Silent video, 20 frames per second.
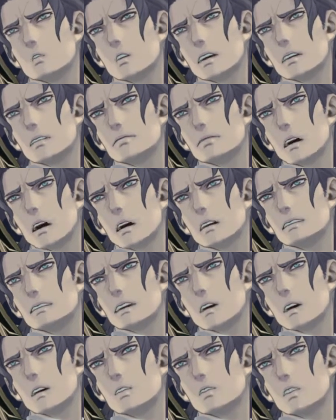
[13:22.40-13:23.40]
Here's to you
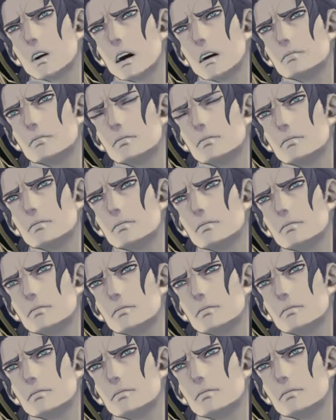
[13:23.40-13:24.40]
successfully
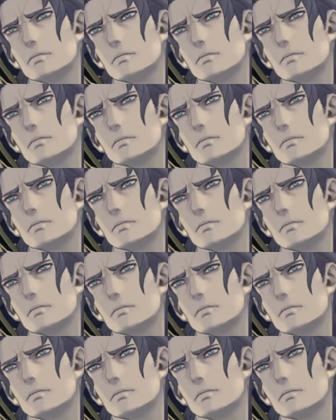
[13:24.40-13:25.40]
presenting the evidence.